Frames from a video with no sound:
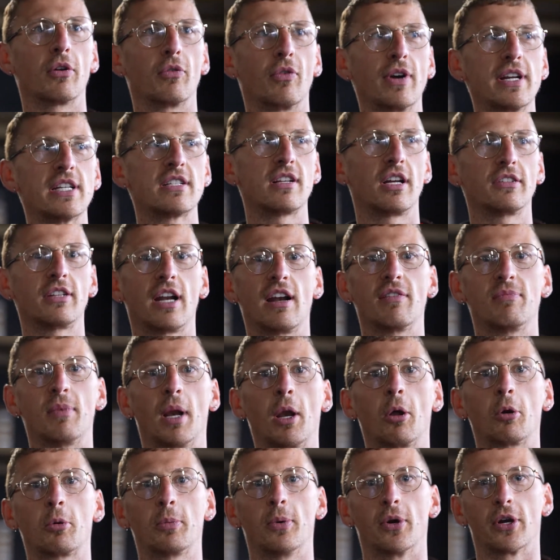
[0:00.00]
The reason I don't have my
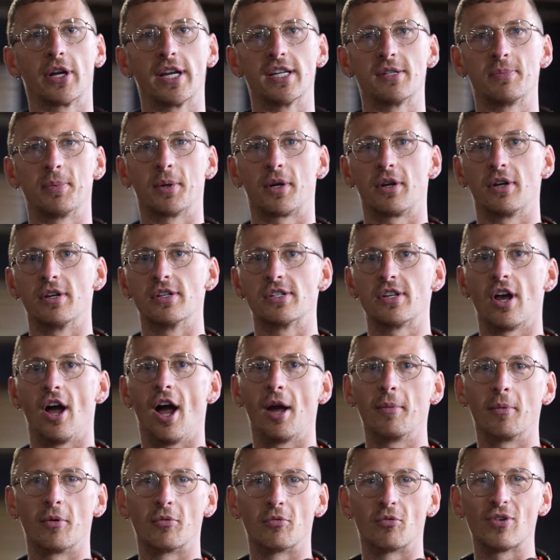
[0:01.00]
logbook is because
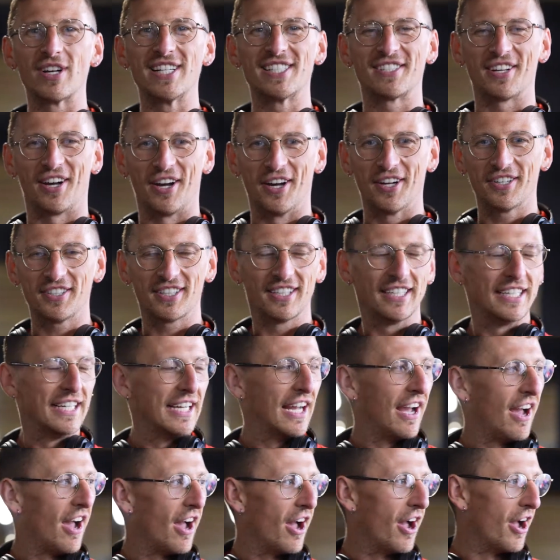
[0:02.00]
I'm a retard.
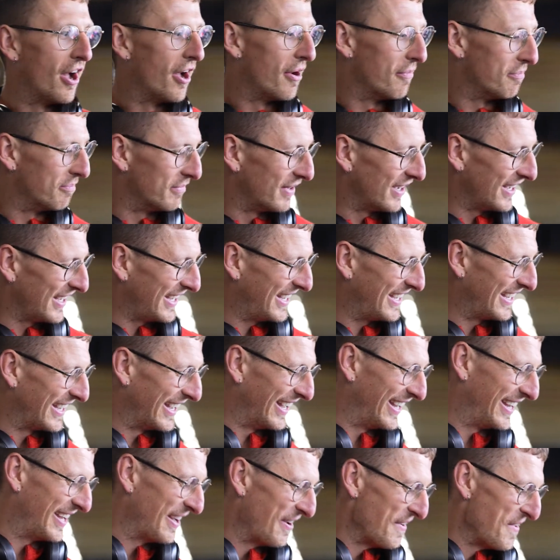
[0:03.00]

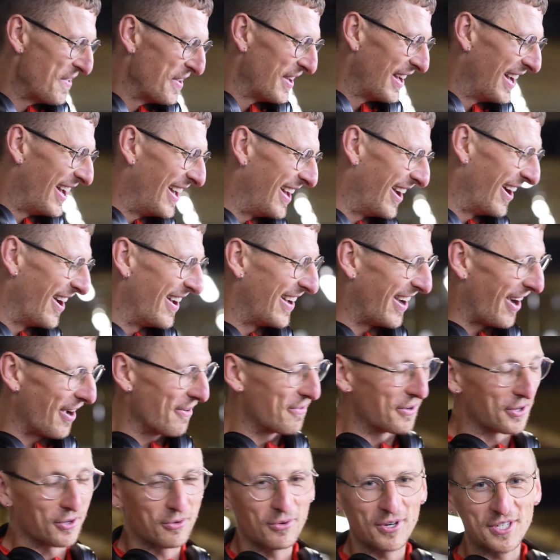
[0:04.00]
I
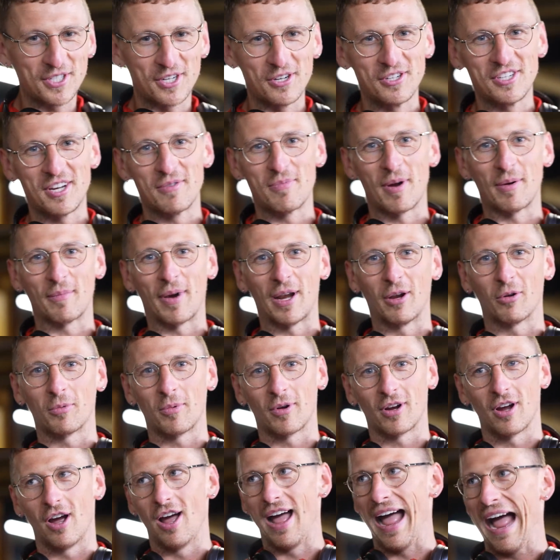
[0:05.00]
would always usually bring my
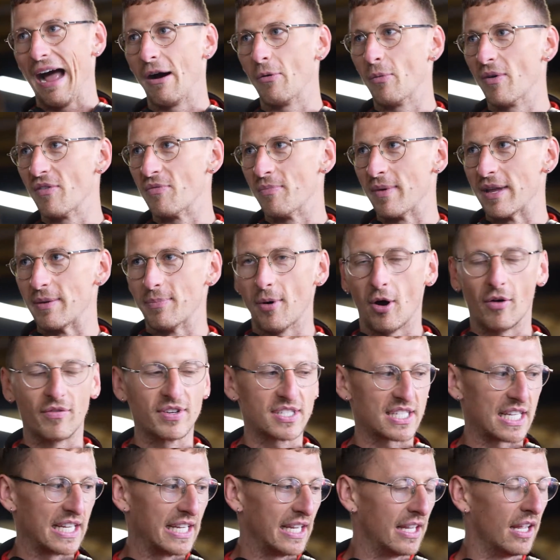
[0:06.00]
logbook out with me, but
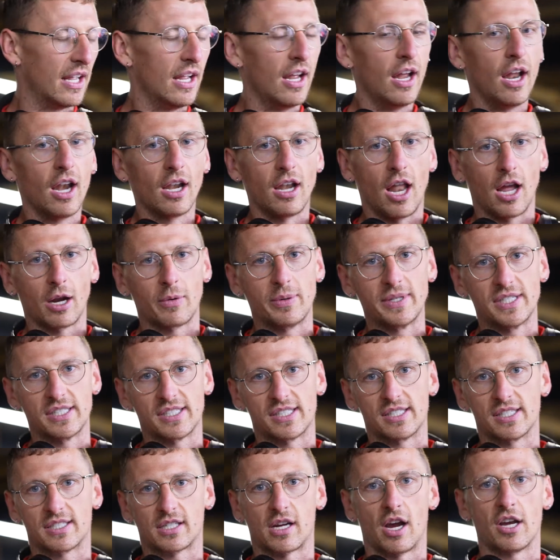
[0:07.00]
obviously, like we
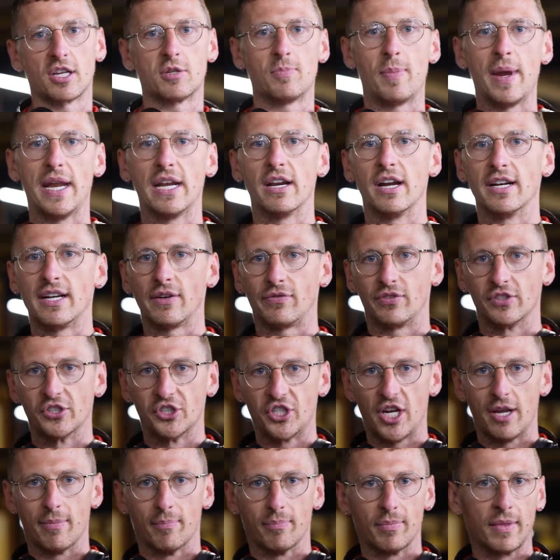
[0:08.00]
just discussed, being at a different
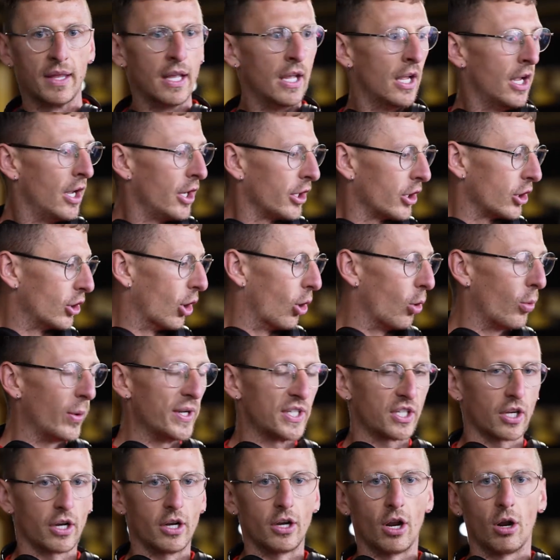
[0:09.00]
gym, you're not
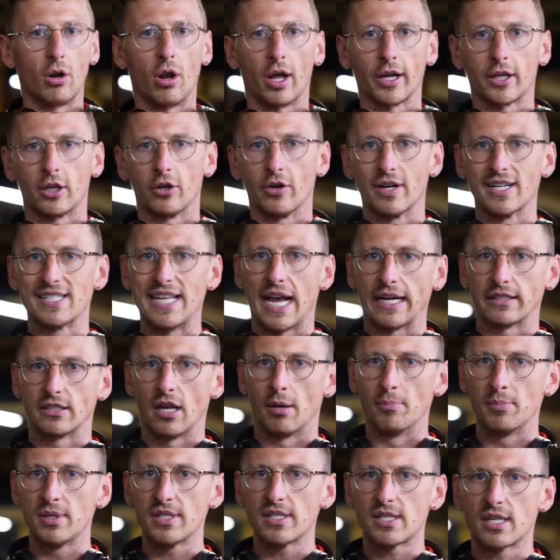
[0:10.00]
always going to know like your exact
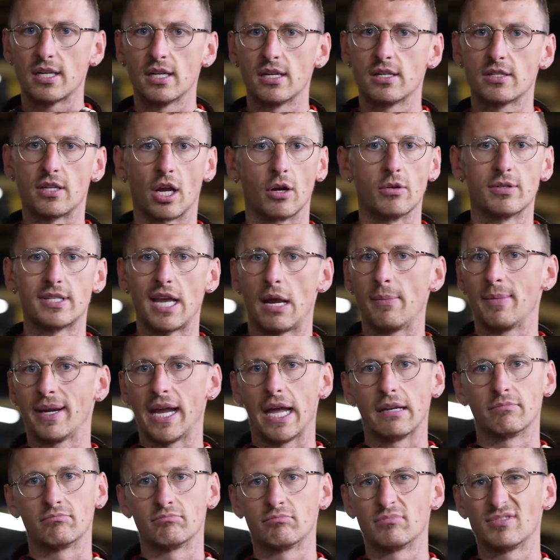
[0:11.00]
numbers. So same
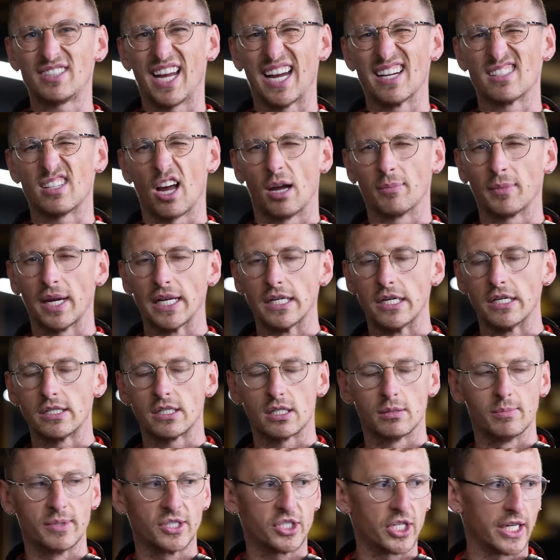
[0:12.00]
again, take your time getting
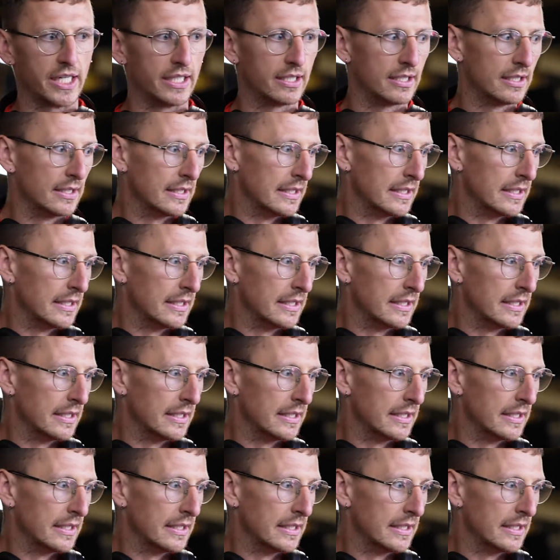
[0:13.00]
used to the machine.